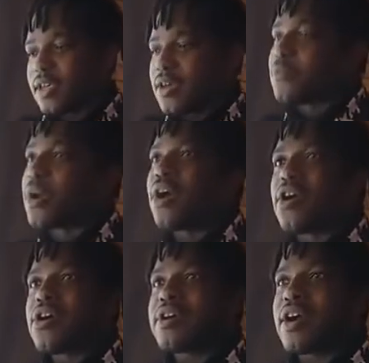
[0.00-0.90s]
what
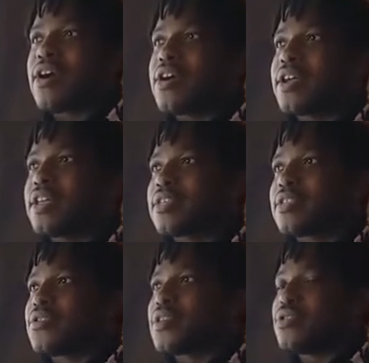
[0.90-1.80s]
art art is.
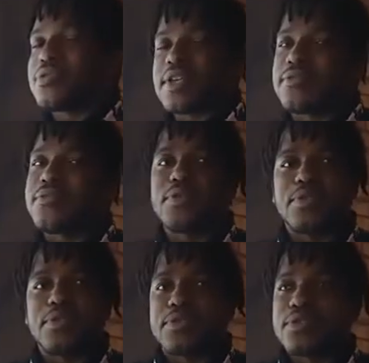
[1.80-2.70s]
You can use it as a
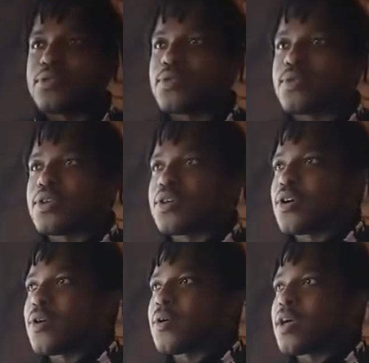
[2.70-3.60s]
vehicle to, you
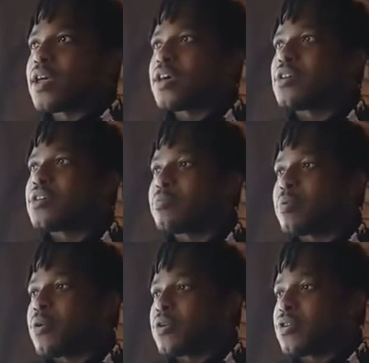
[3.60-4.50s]
know, not only
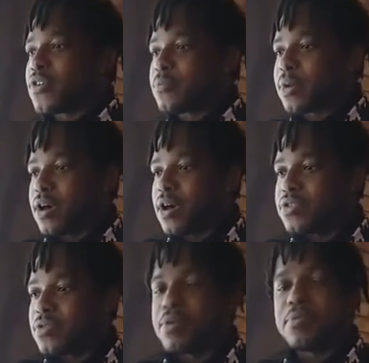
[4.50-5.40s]
promote yourself, but
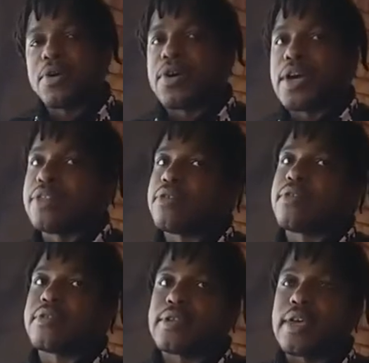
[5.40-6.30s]
also promote
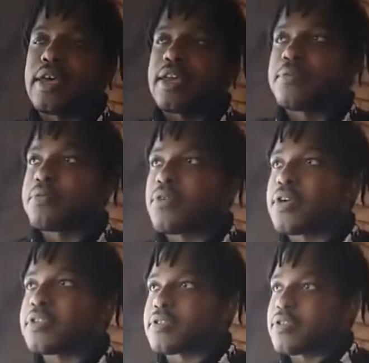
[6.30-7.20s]
others. And it
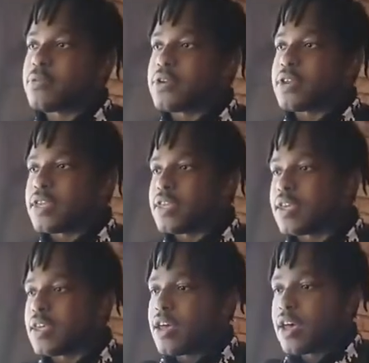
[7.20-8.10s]
creates this community,
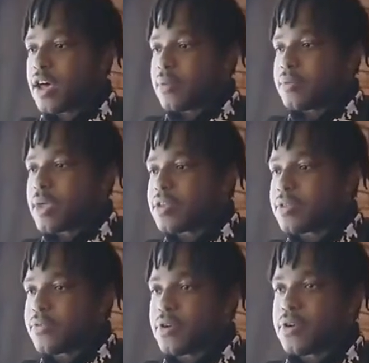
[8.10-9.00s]
um, not only
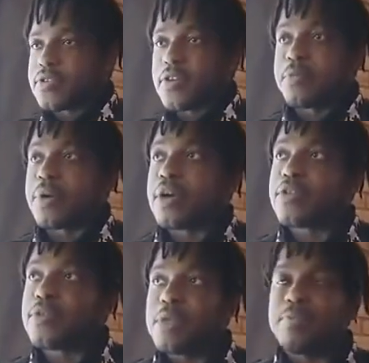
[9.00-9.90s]
for yourself, but
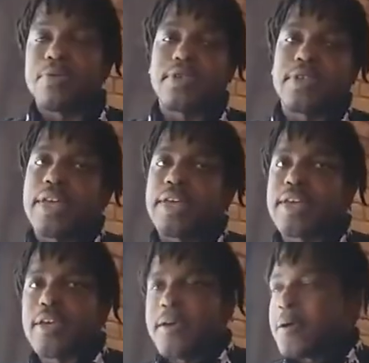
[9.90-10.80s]
other people to like
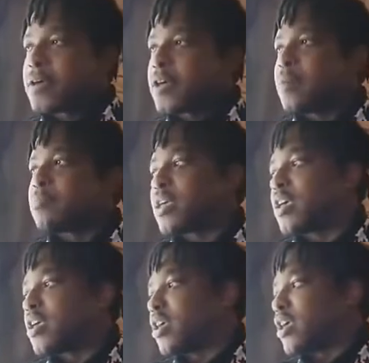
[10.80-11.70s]
come
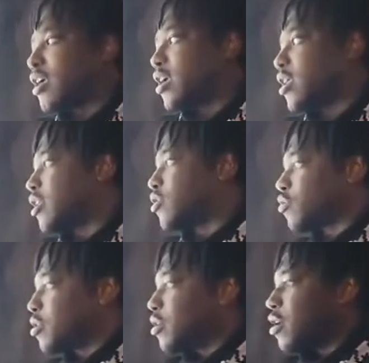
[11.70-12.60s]
in and
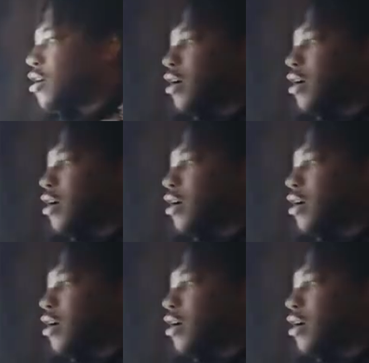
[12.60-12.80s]
enjoy the art,